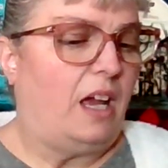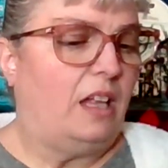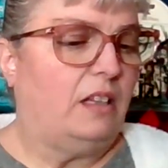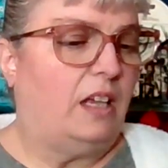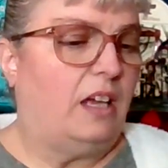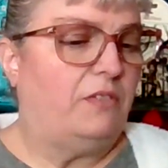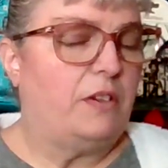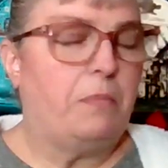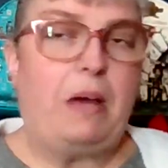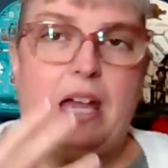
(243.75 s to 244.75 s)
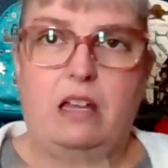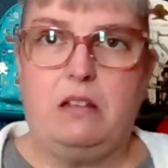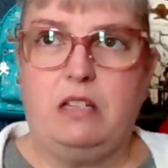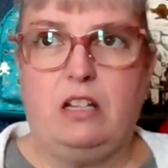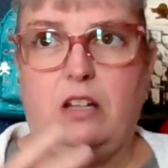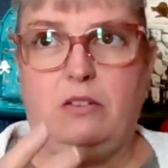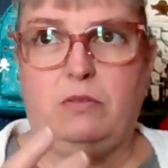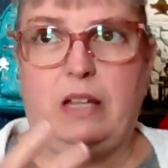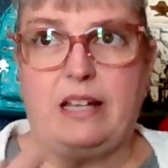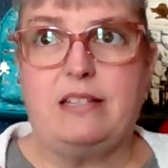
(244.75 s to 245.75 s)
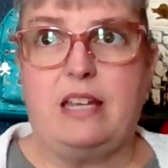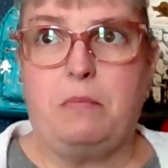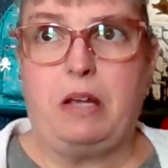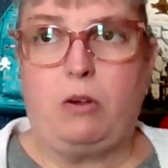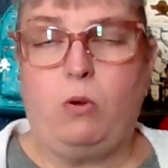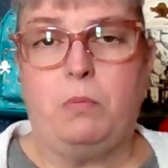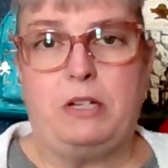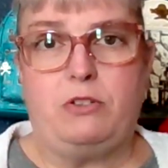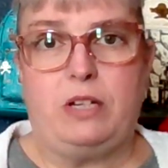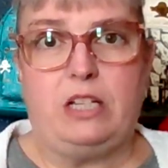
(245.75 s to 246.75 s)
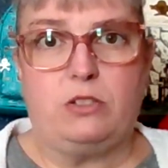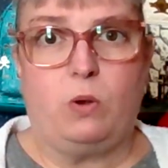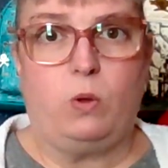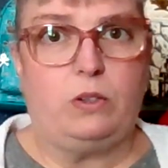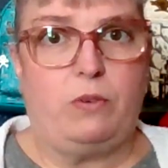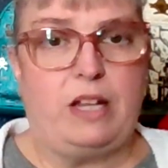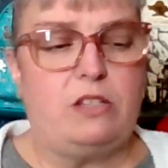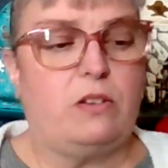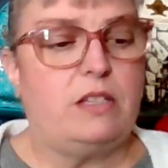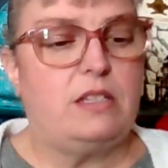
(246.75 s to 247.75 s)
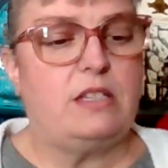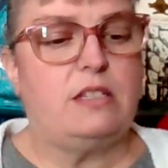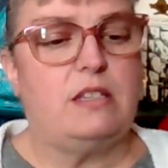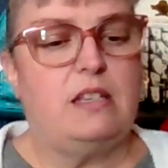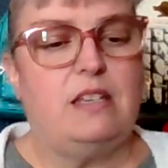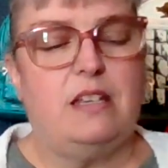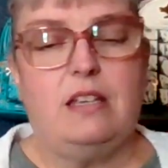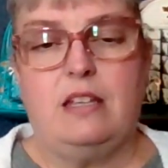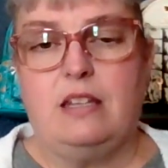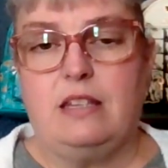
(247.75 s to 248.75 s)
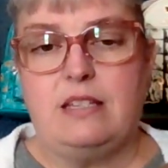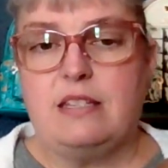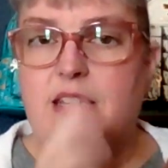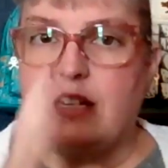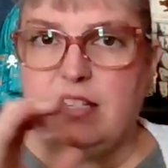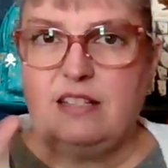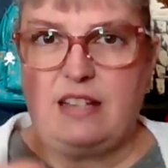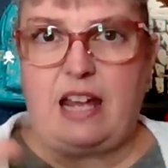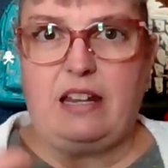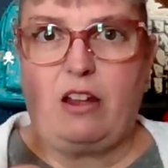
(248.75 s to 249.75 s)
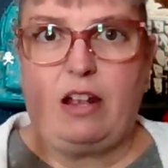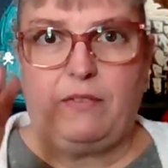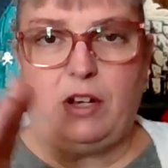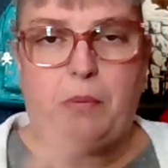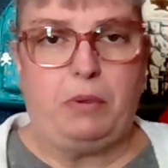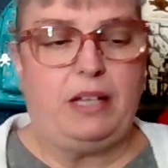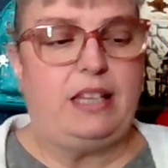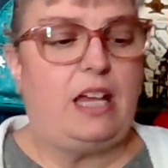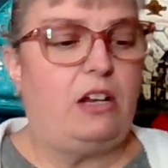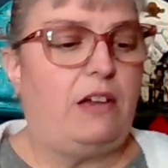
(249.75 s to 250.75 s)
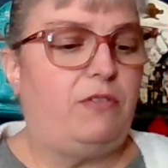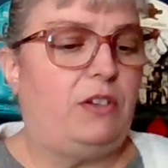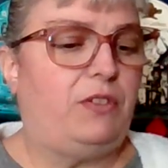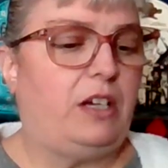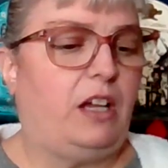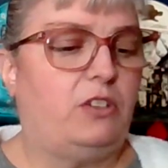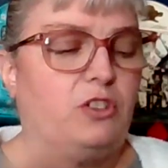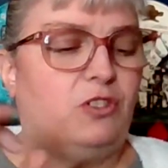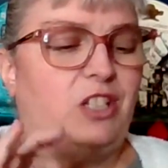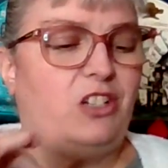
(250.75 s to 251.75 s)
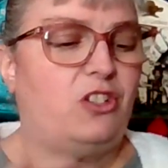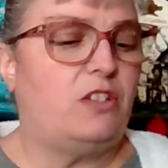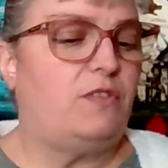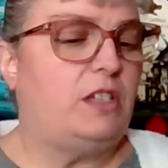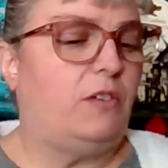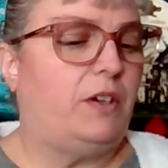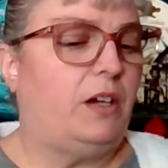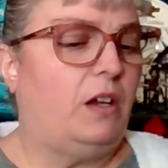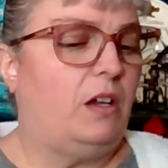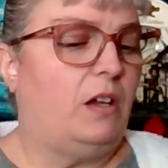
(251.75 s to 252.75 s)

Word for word: I love my, you know, like I said, my tree is gold and red. So this is going to stand out. I have a couple like that. I have different colors, little touches of silver.